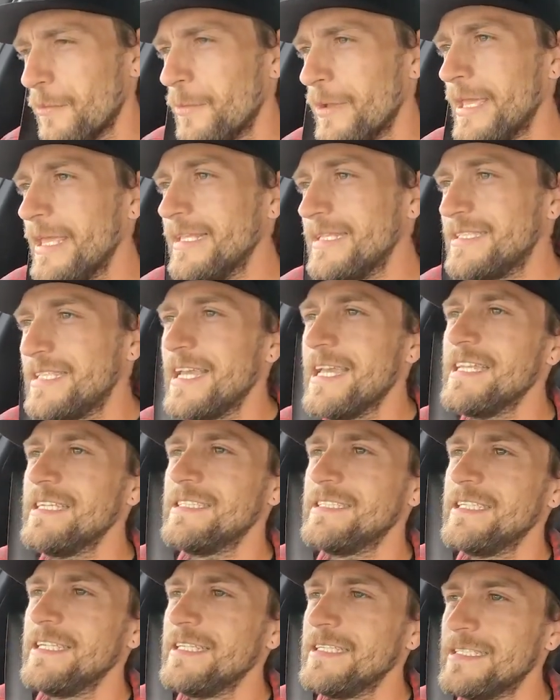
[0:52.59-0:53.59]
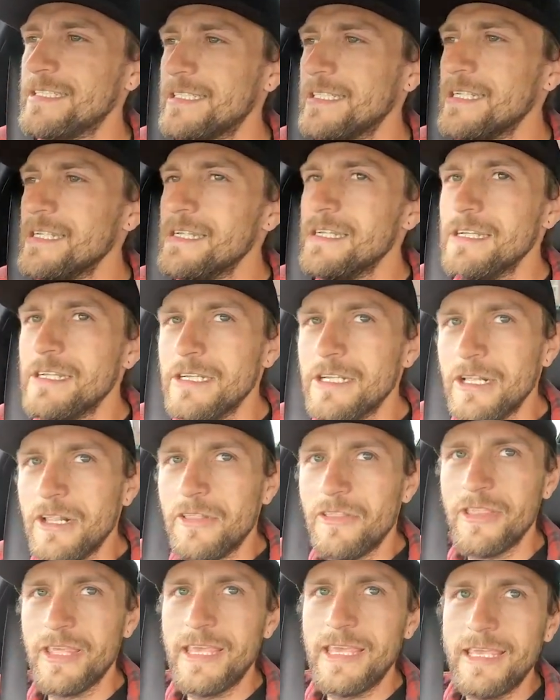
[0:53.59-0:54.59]
We tested
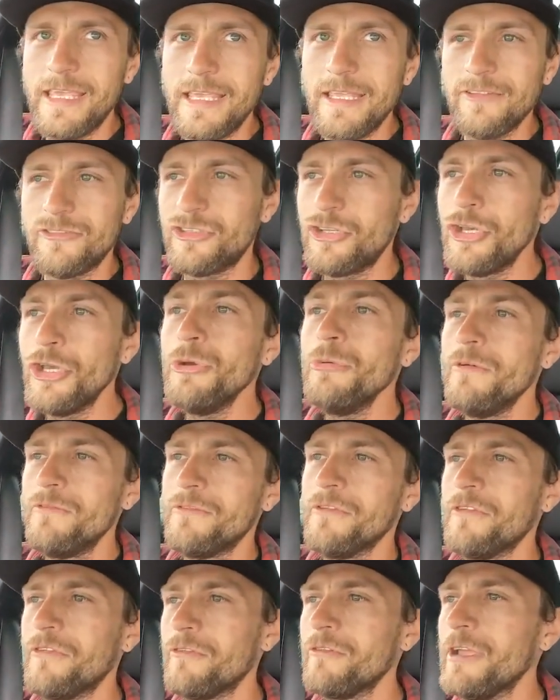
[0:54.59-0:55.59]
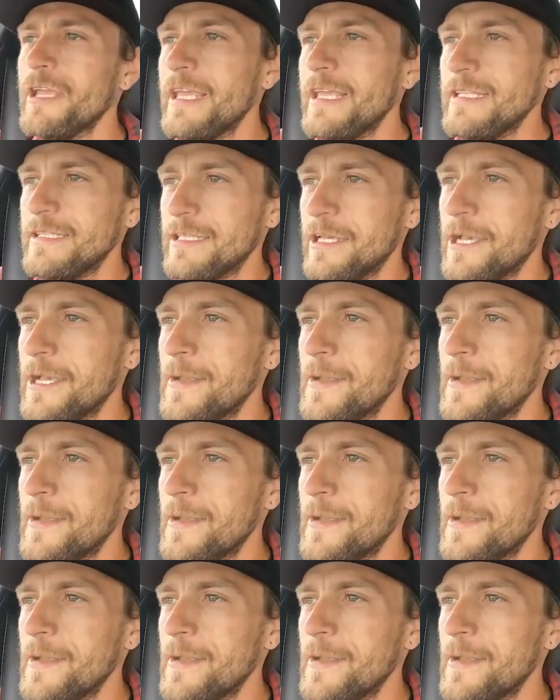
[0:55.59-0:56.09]
the 2 of the 3